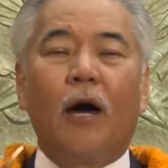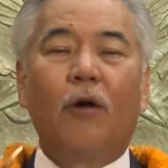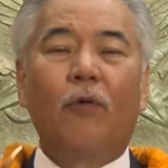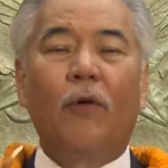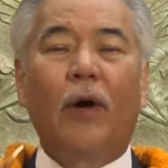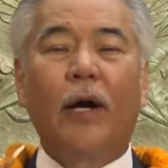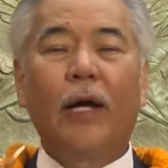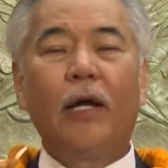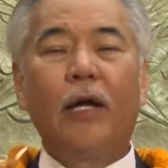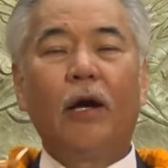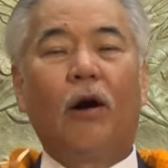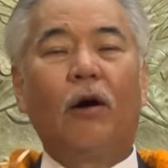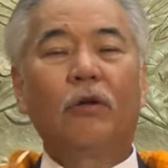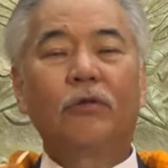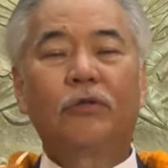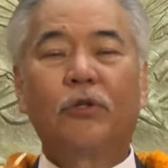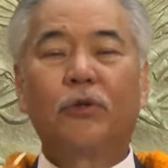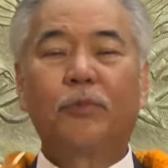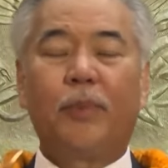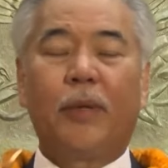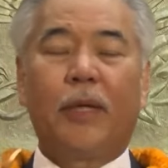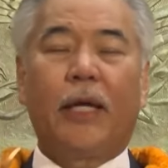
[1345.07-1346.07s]
Hawaii
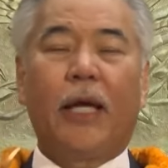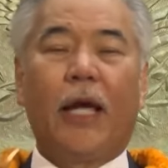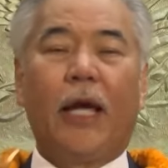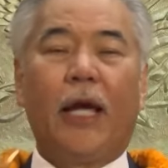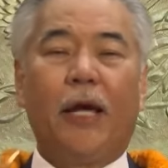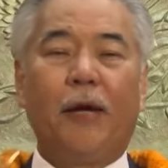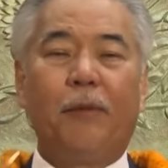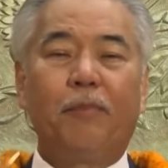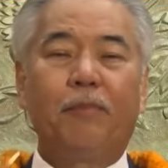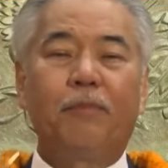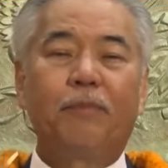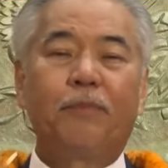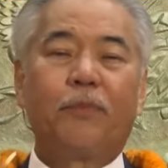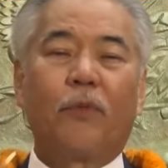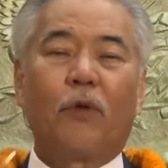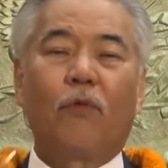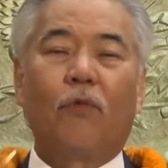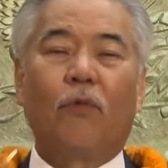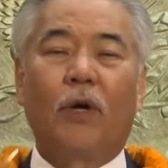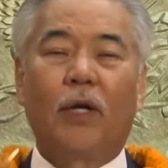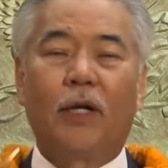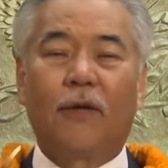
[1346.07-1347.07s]
also became
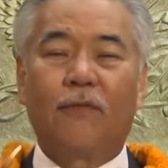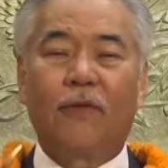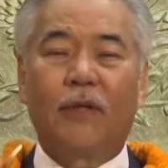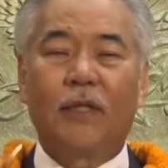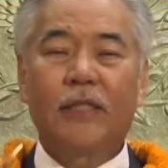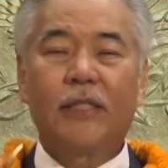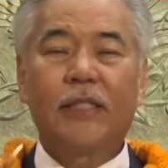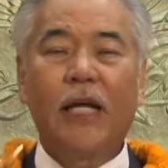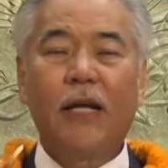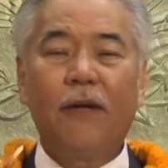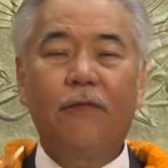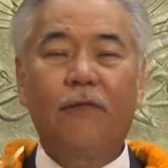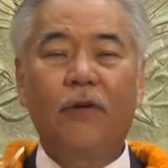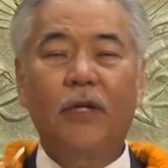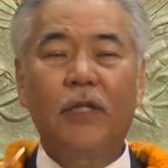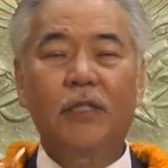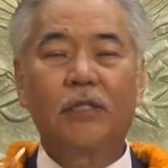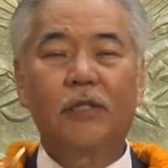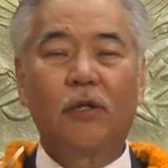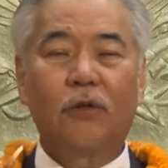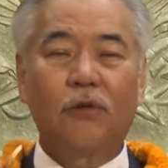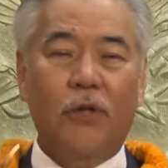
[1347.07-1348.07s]
one of the
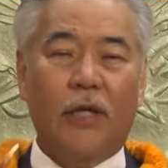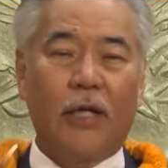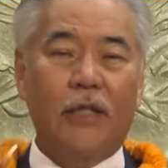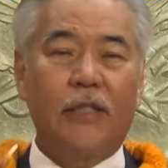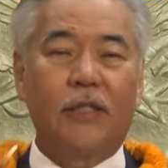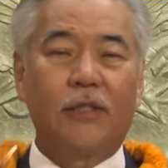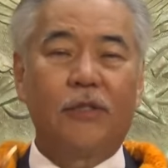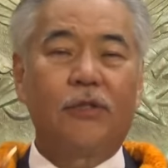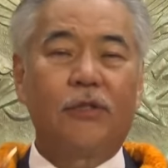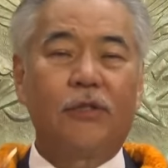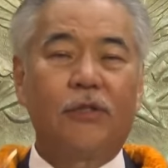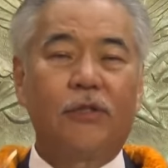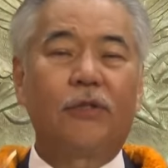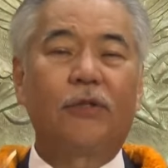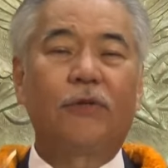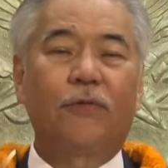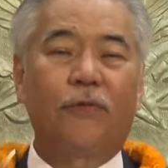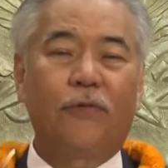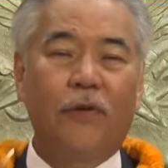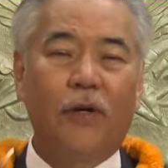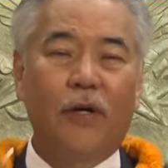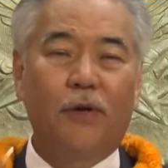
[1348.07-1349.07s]
safest locations
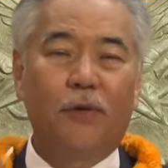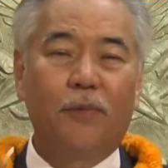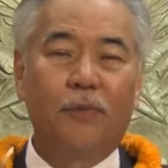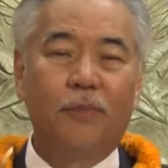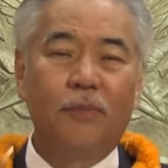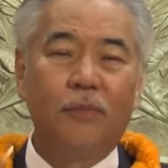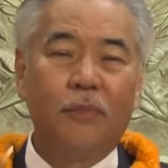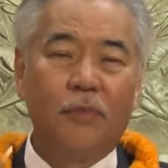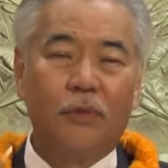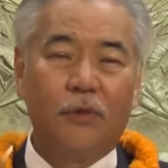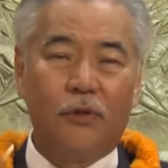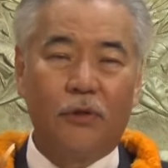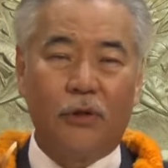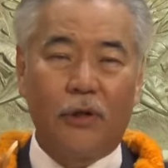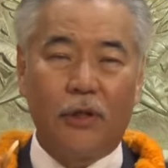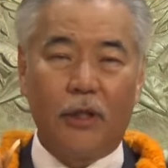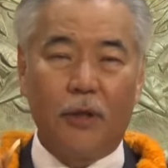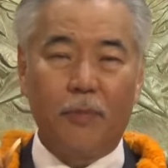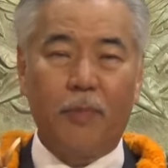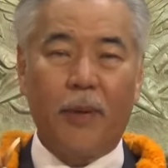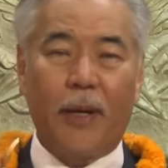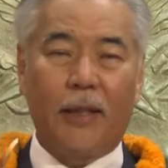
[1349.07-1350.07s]
to film
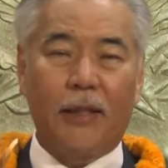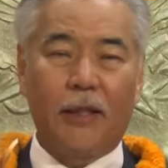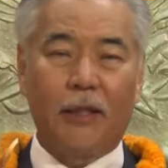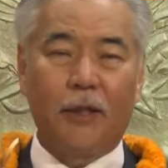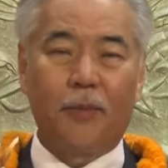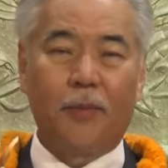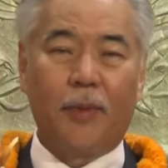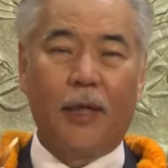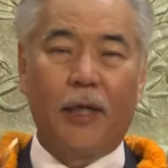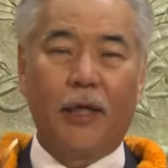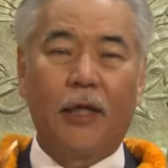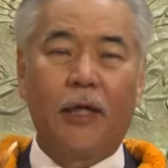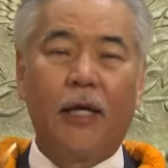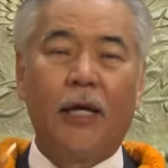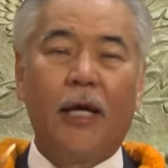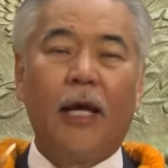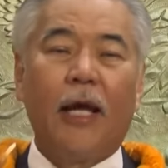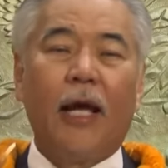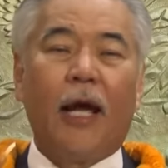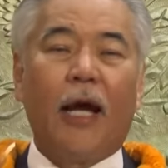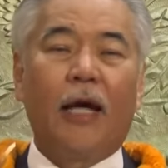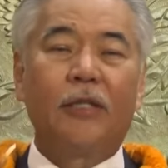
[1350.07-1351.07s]
during the pandemic,
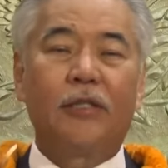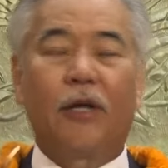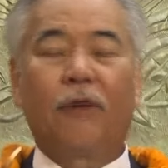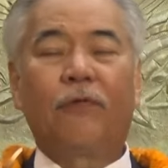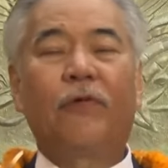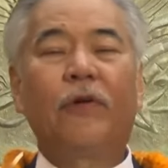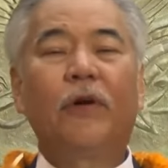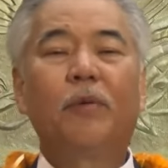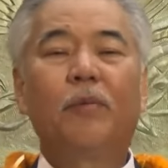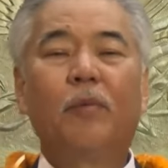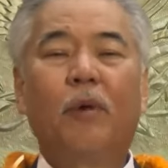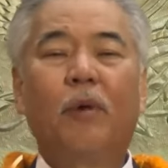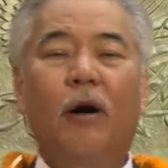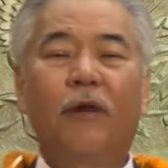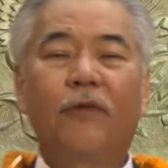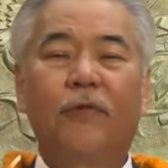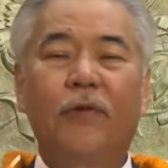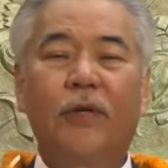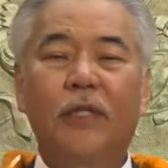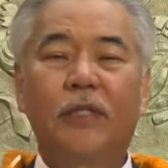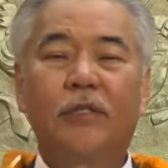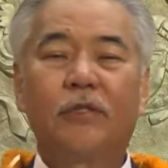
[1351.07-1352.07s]
as our film
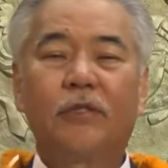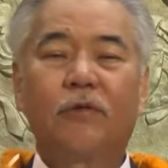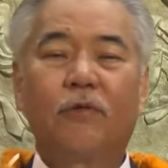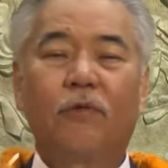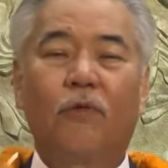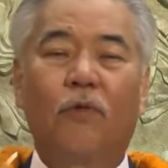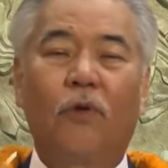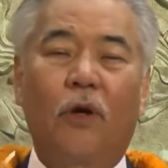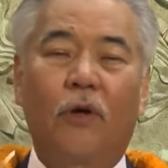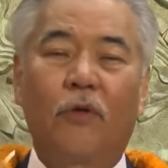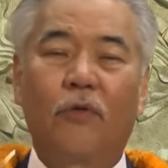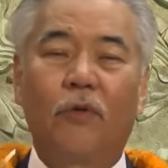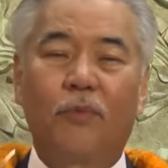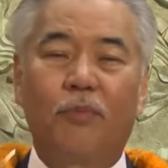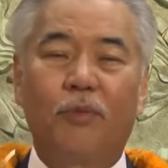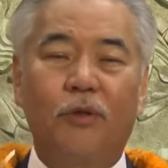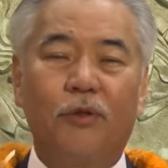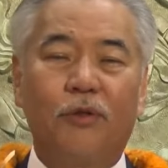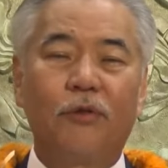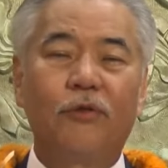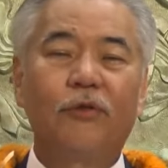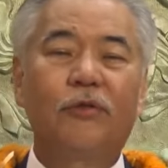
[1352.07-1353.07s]
office worked
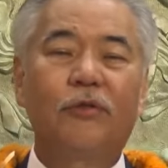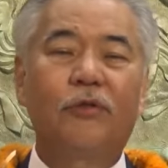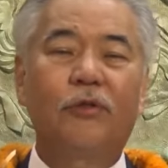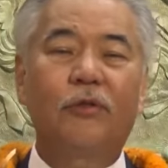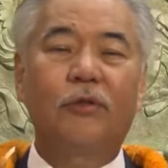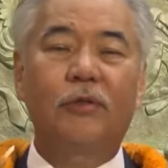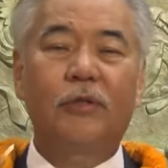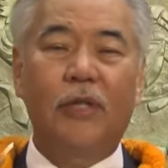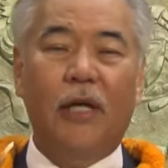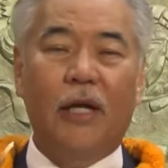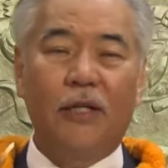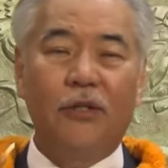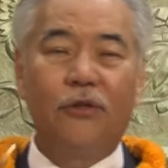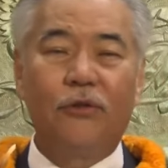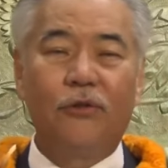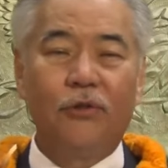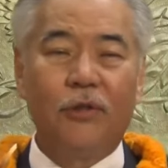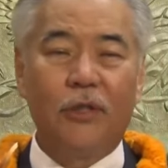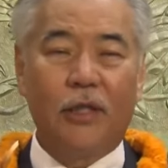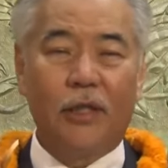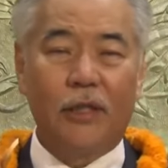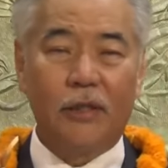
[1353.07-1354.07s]
with producers and
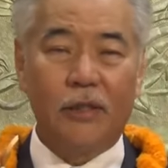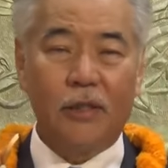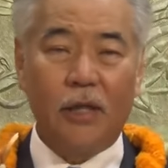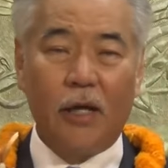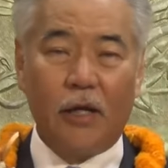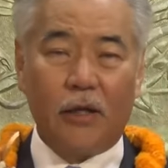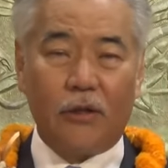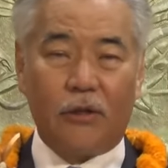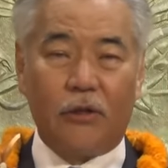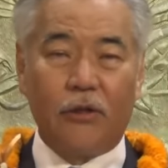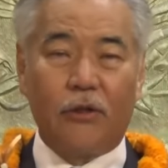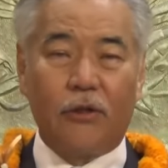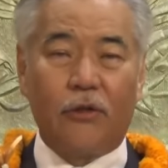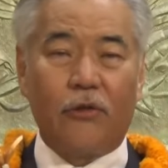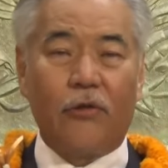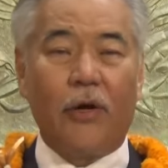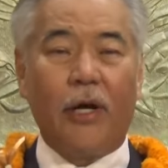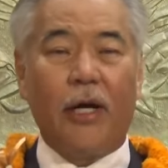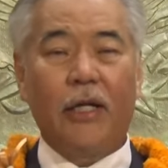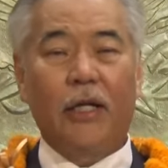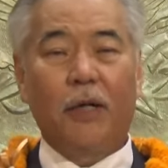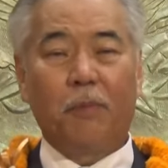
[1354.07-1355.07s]
unions to
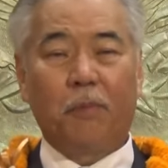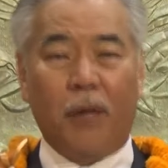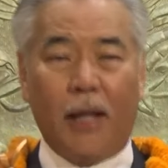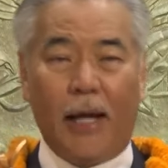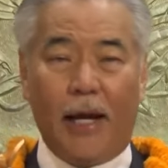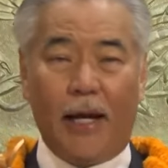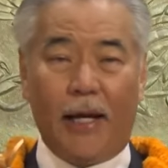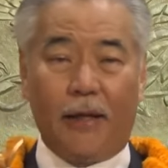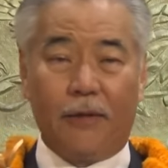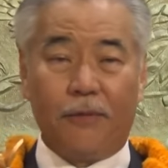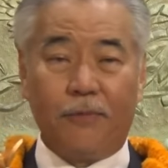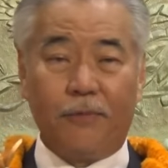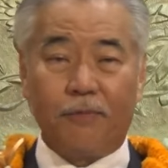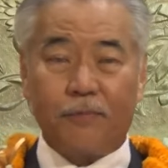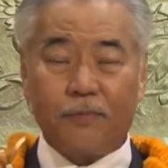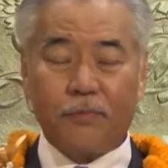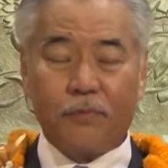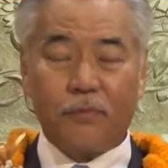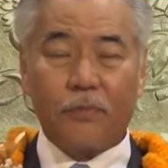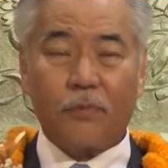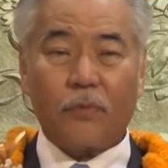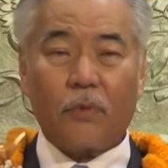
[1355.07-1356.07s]
create a plan
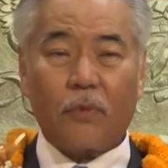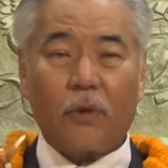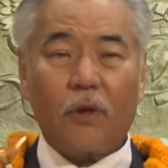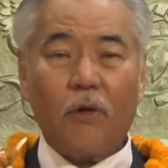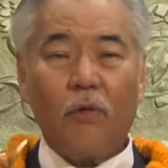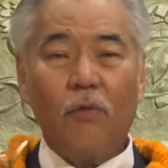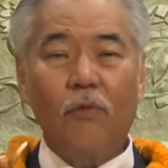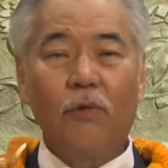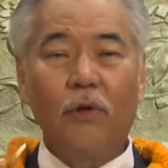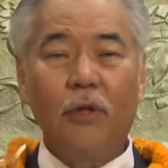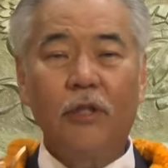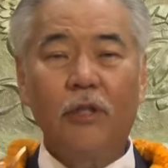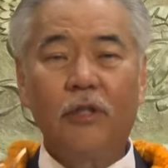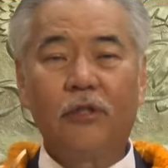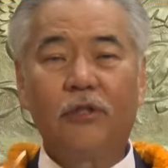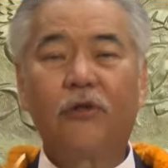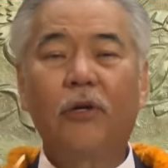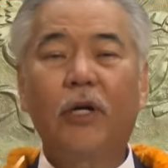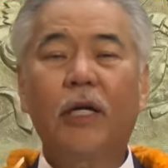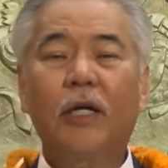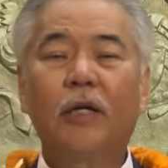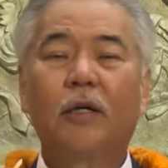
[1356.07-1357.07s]
with
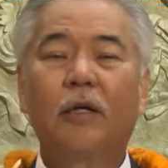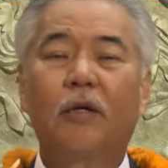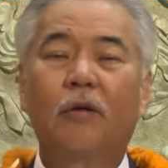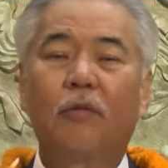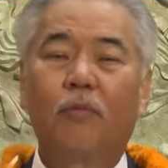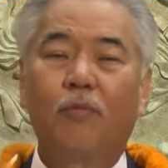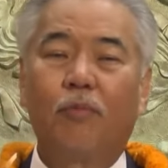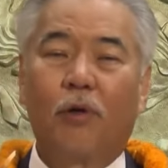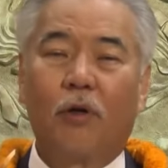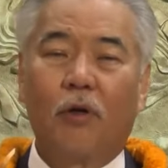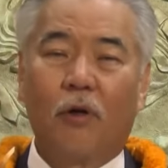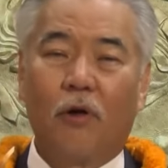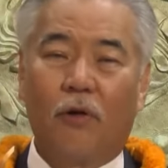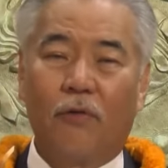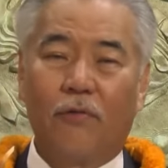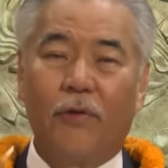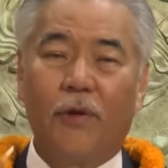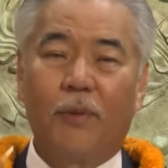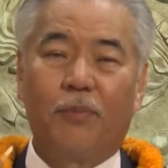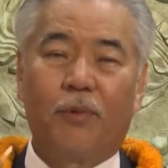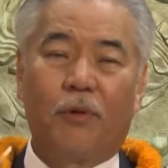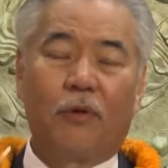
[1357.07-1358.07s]
strict
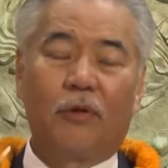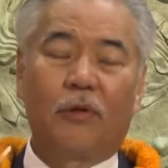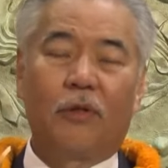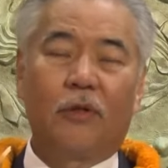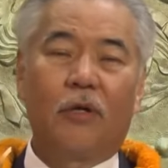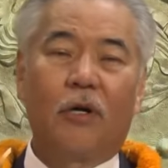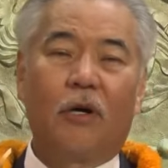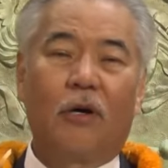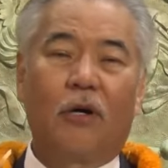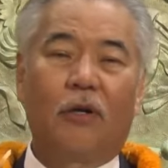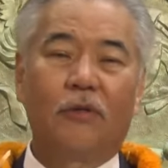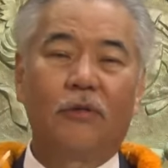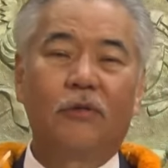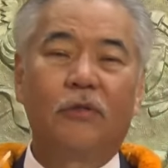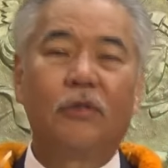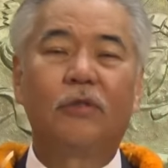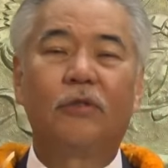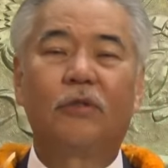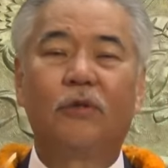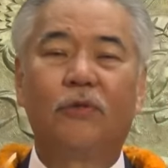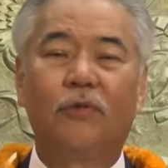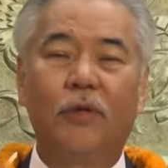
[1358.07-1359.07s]
COVID
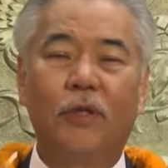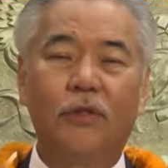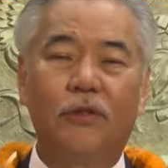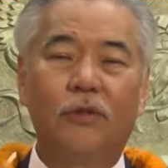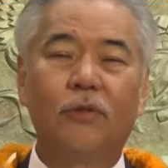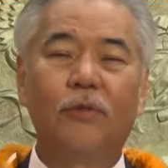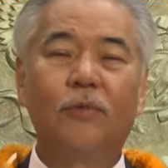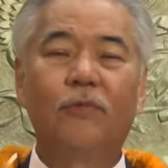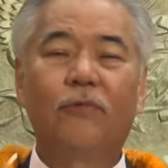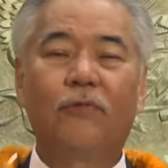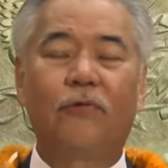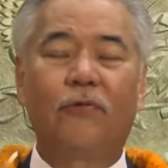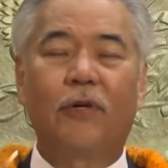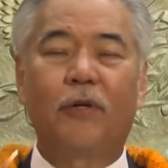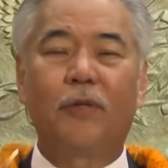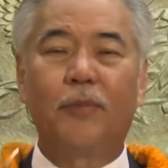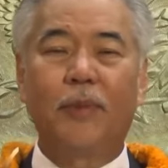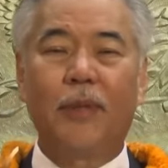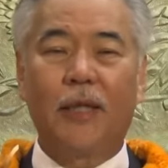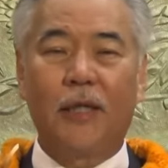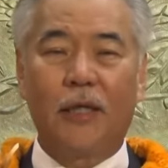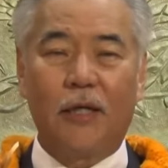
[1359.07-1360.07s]
protocols to resume
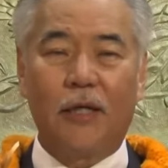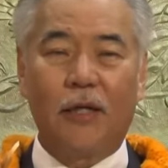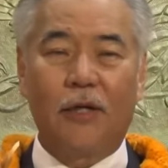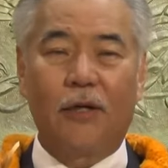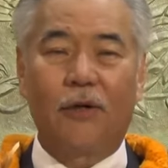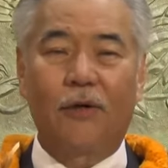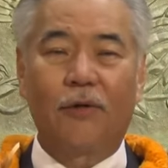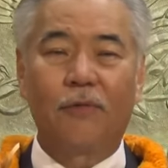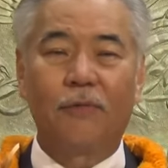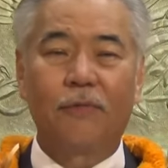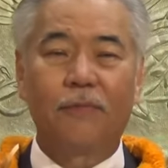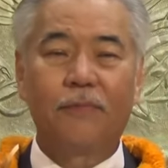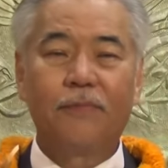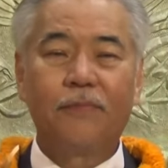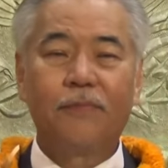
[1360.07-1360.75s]
filming here.